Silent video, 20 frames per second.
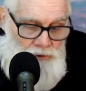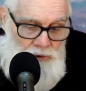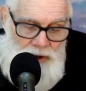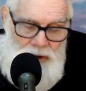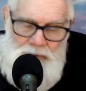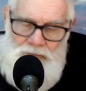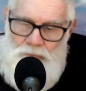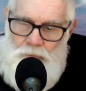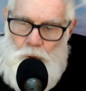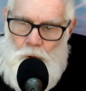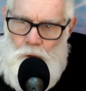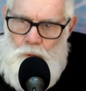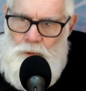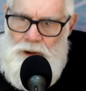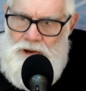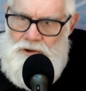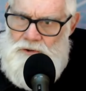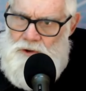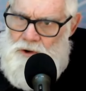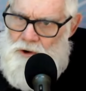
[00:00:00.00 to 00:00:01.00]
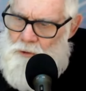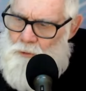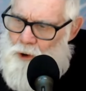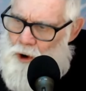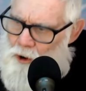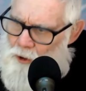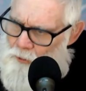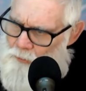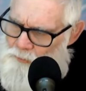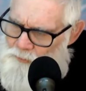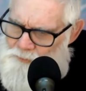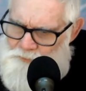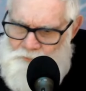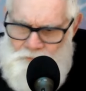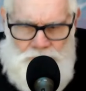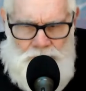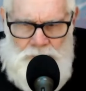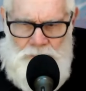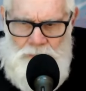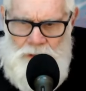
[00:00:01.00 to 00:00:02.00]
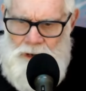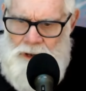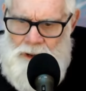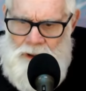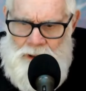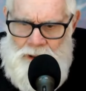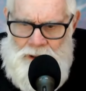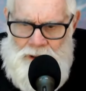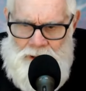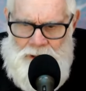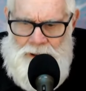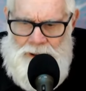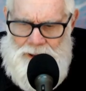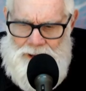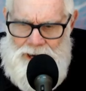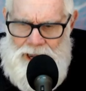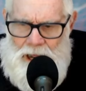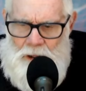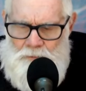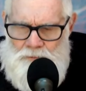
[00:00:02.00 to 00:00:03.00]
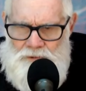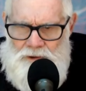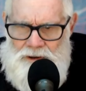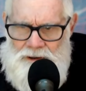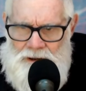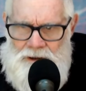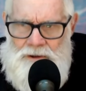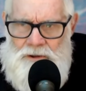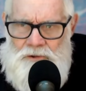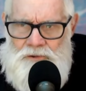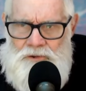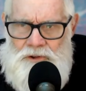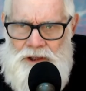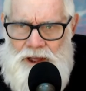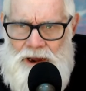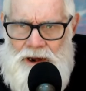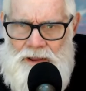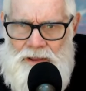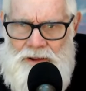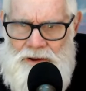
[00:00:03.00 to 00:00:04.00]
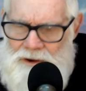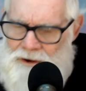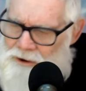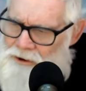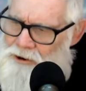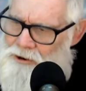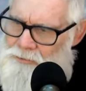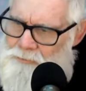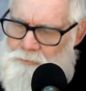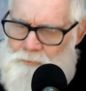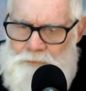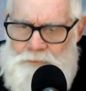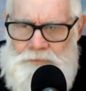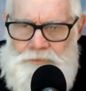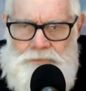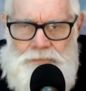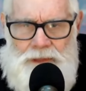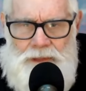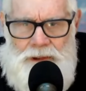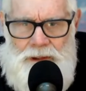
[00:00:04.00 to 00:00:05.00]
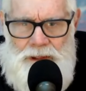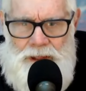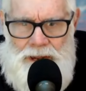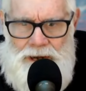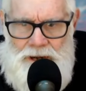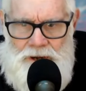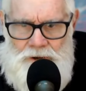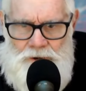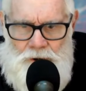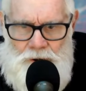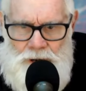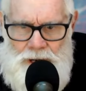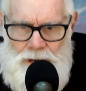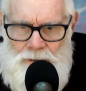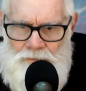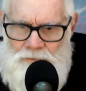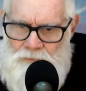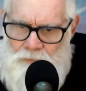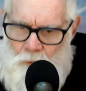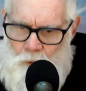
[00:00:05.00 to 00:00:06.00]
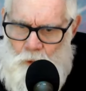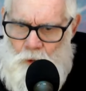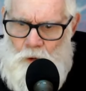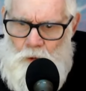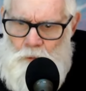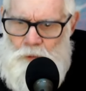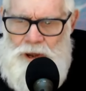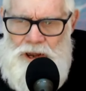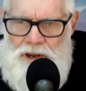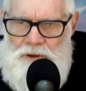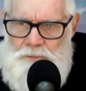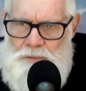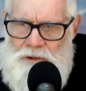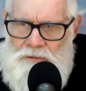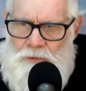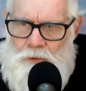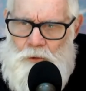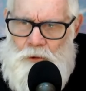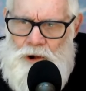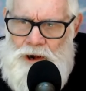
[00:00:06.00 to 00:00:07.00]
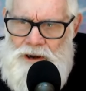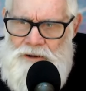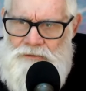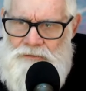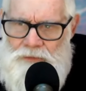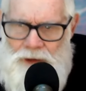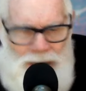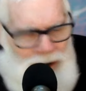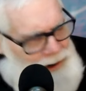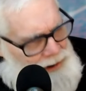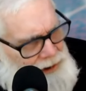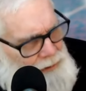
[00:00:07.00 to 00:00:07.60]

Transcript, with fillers: him four weeks in a row, and I was the littlest guy there, and it took him four weeks before he finally